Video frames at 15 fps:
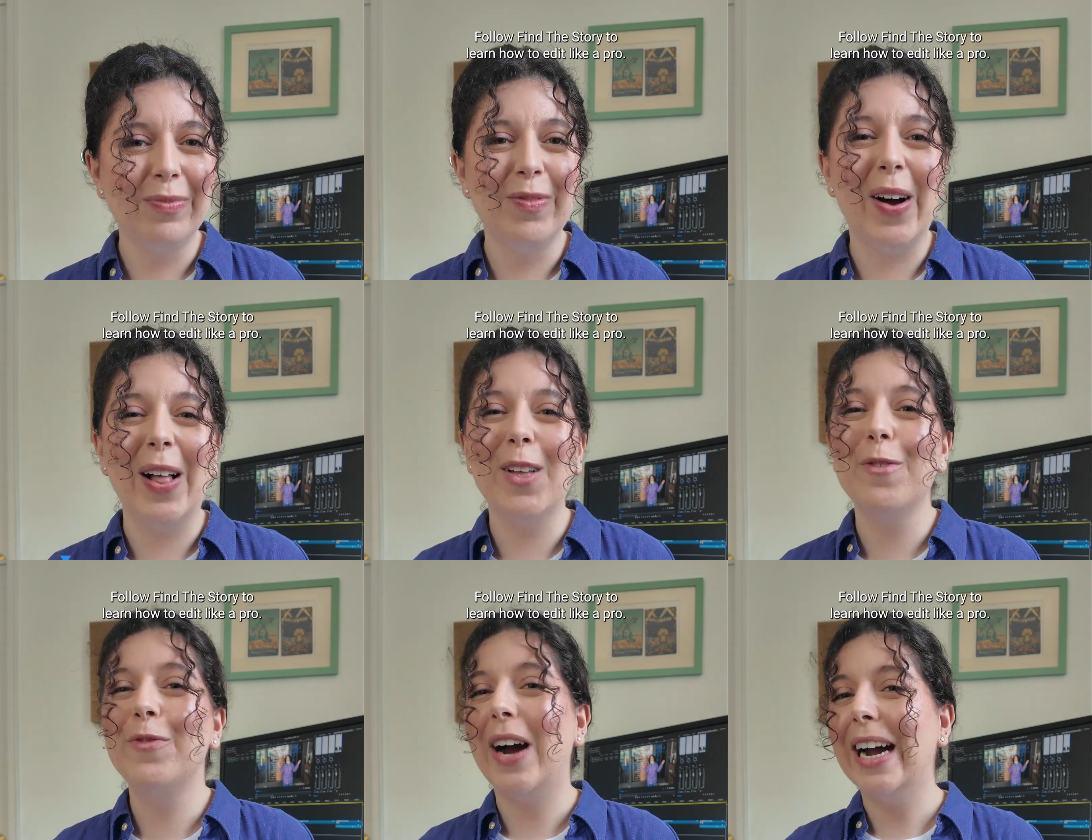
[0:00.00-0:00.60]

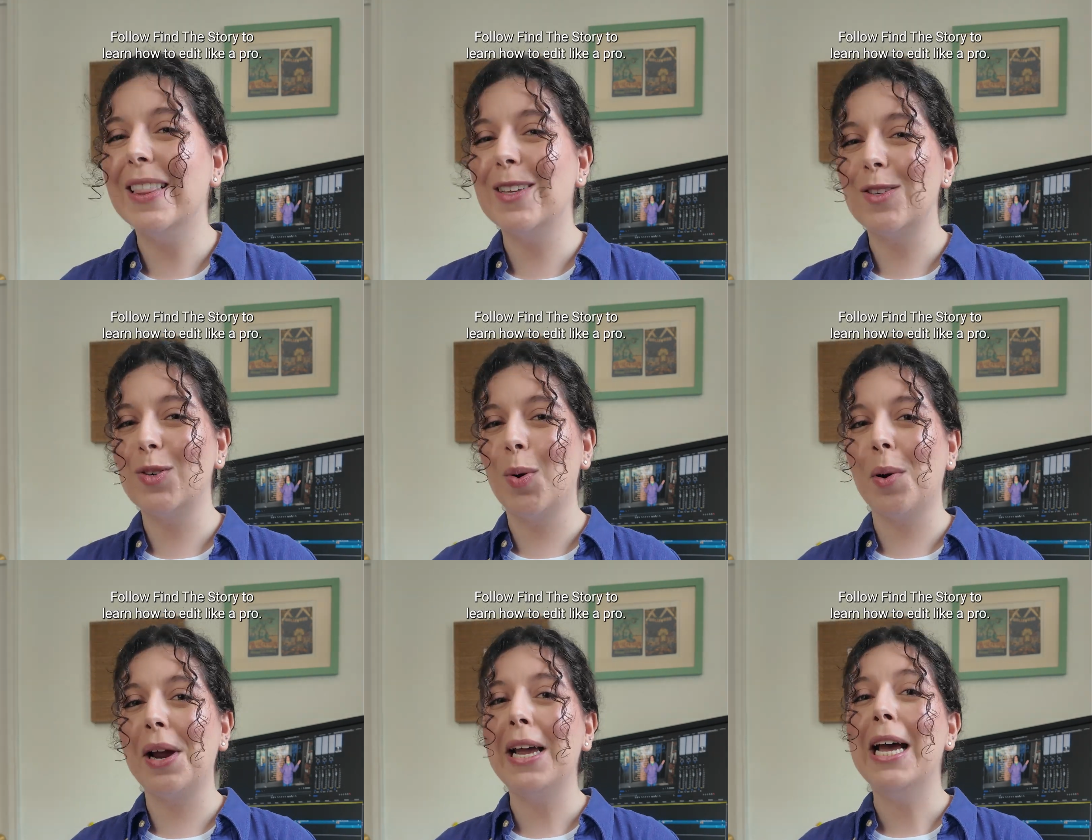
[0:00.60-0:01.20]
Follow Find the
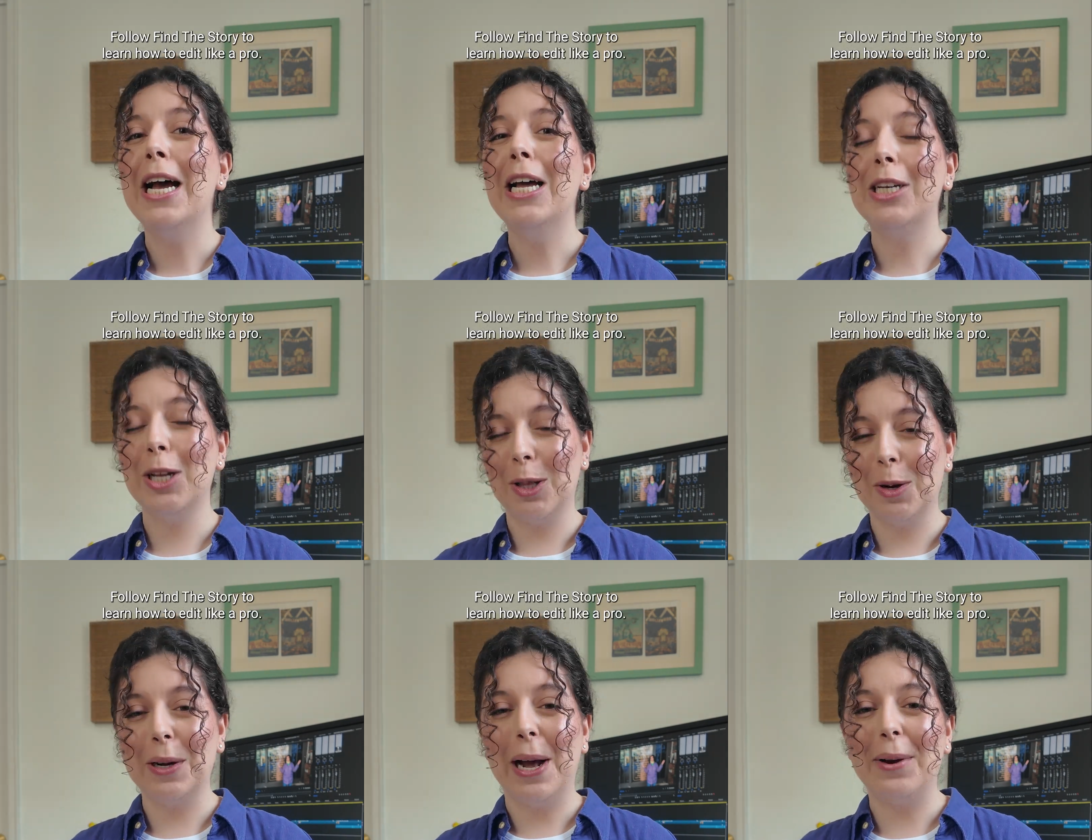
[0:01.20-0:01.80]
Story
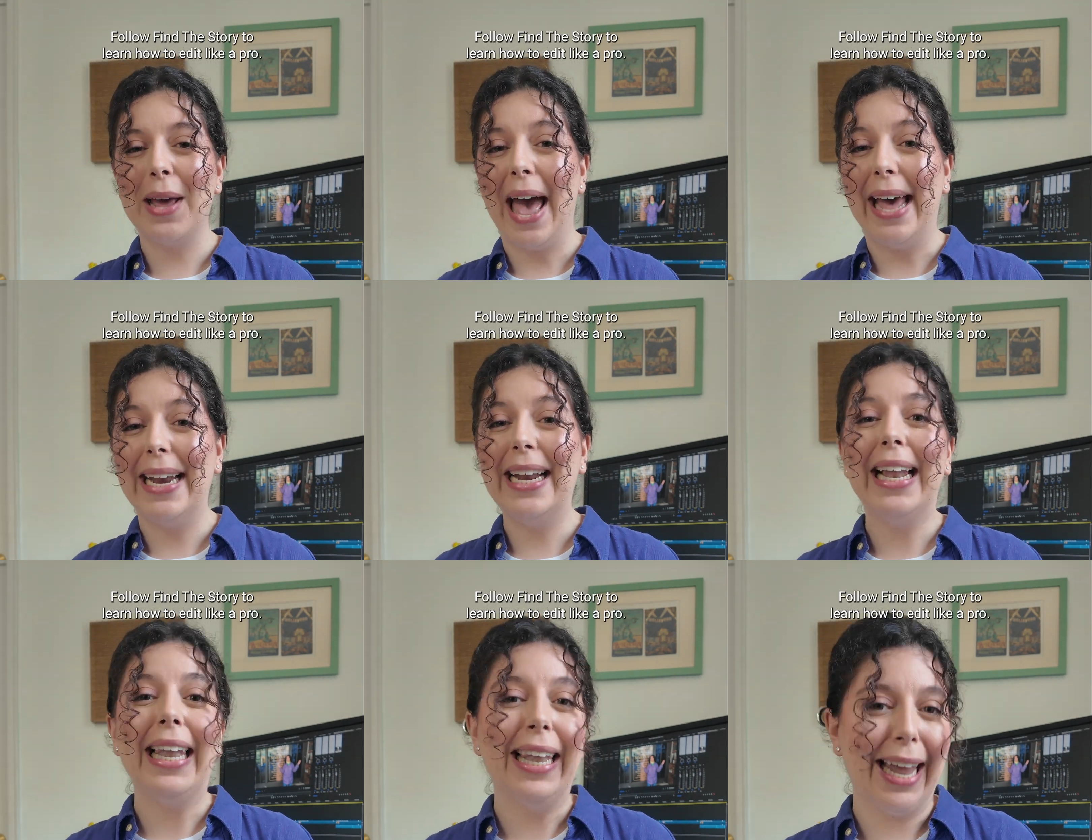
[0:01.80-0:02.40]
to learn how to
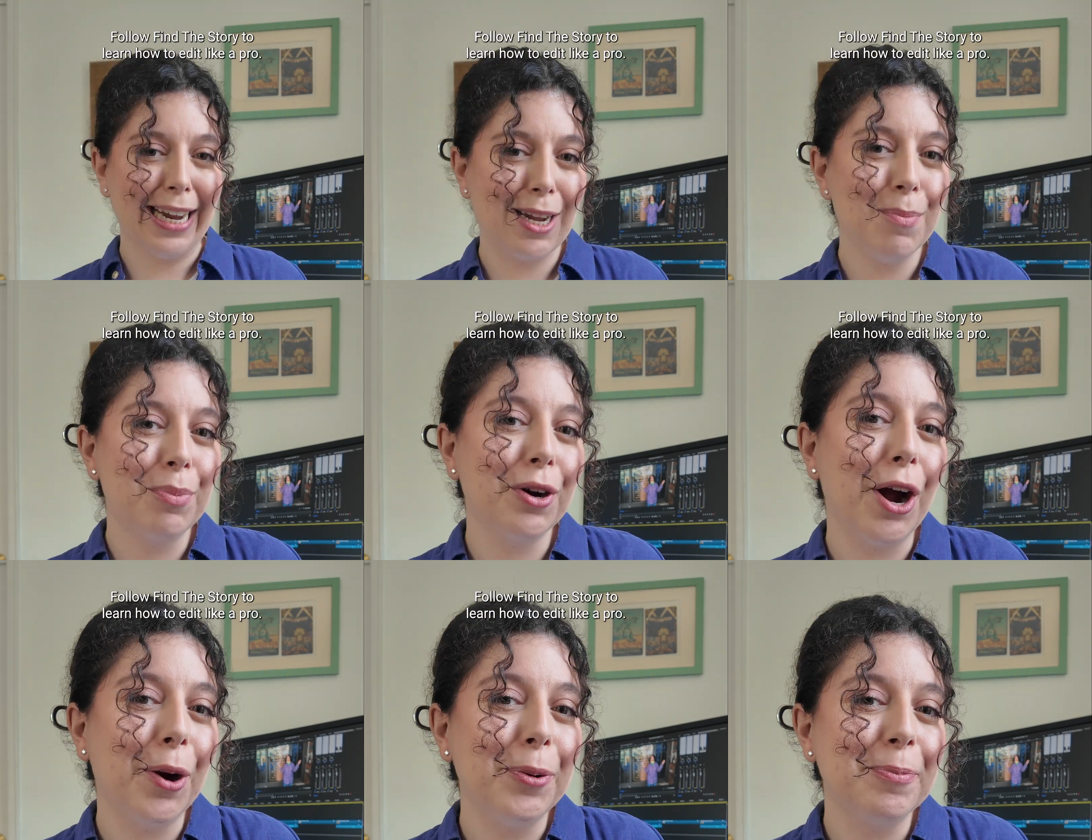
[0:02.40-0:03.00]
edit like a
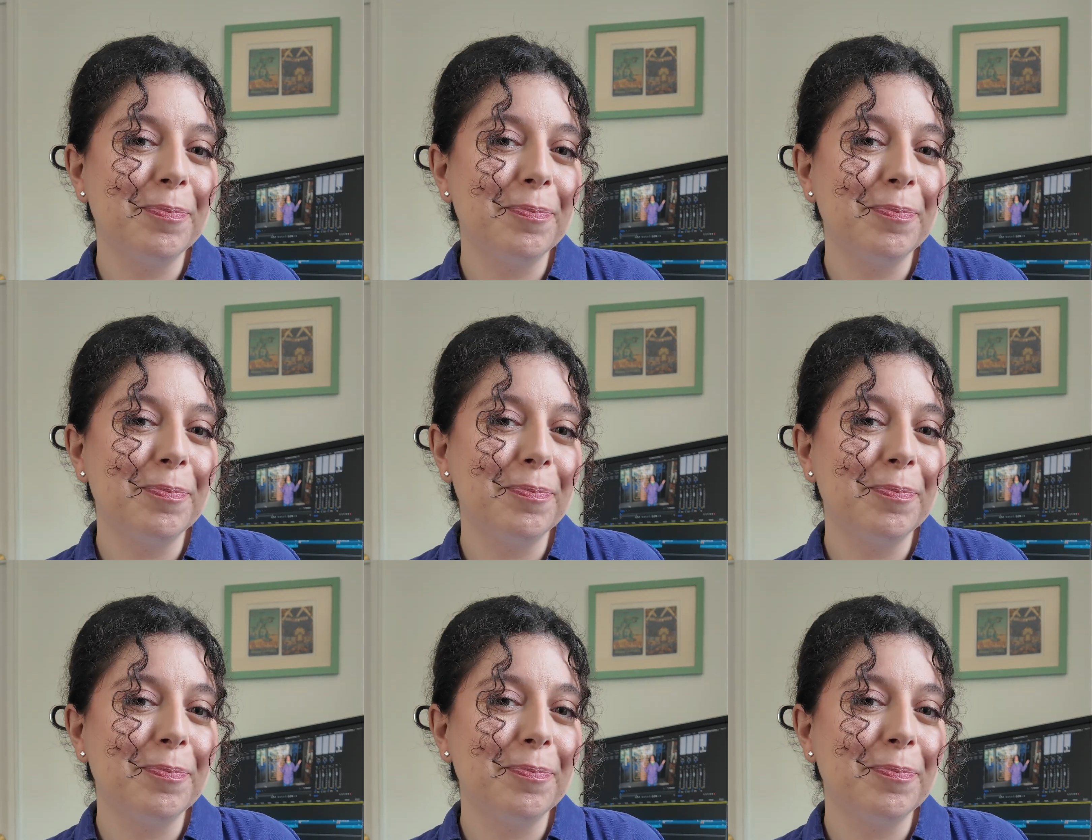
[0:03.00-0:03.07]
pro.